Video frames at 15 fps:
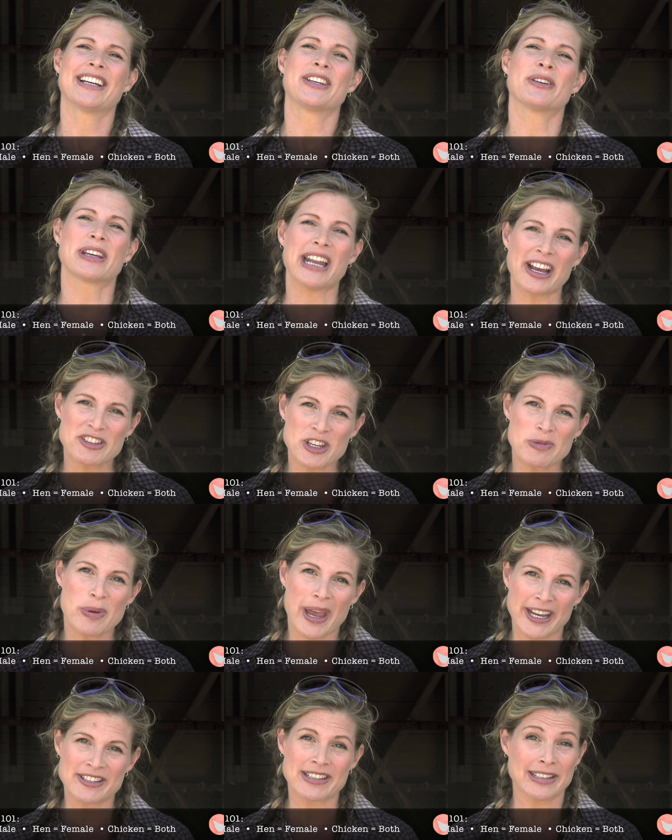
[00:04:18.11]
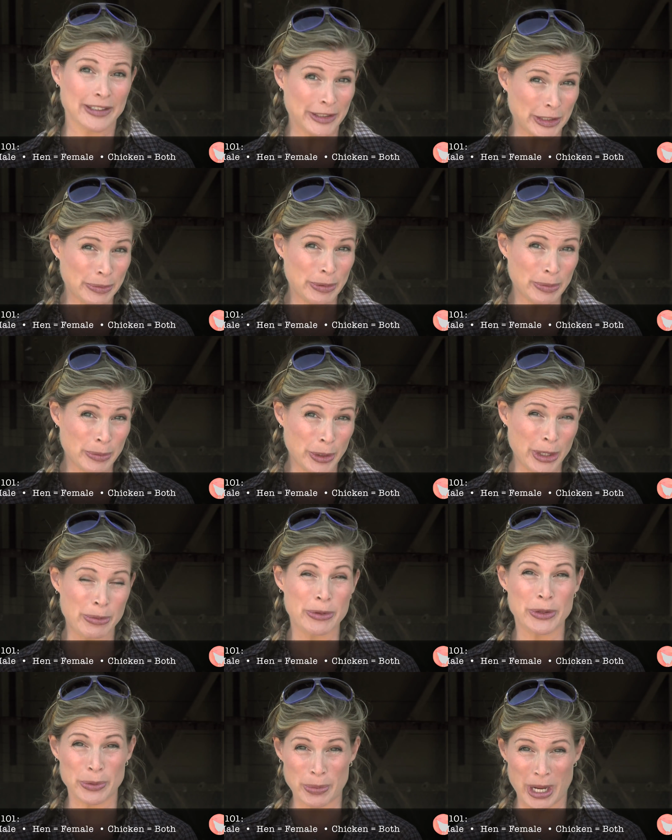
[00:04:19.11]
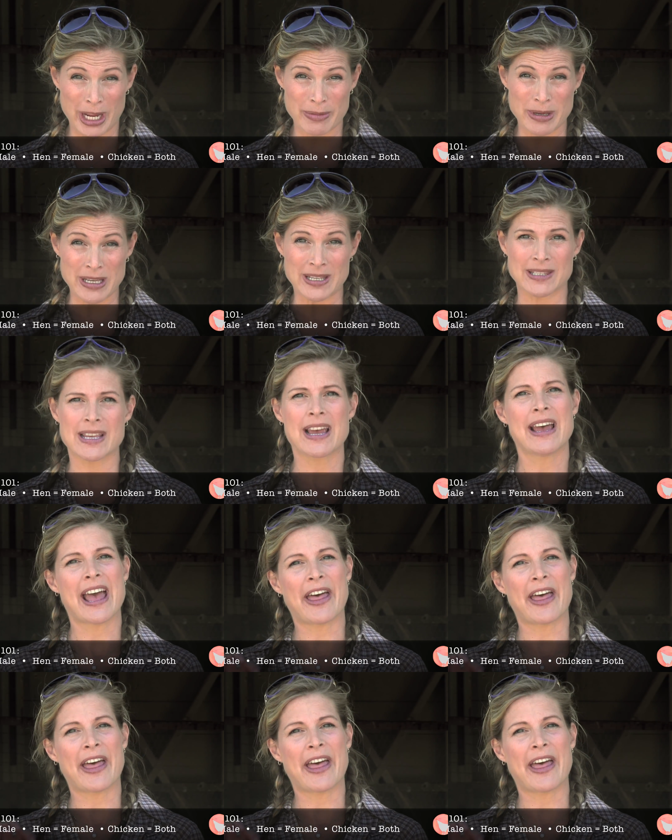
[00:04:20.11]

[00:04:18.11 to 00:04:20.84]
You can actually pay just a little bit more when they're babies,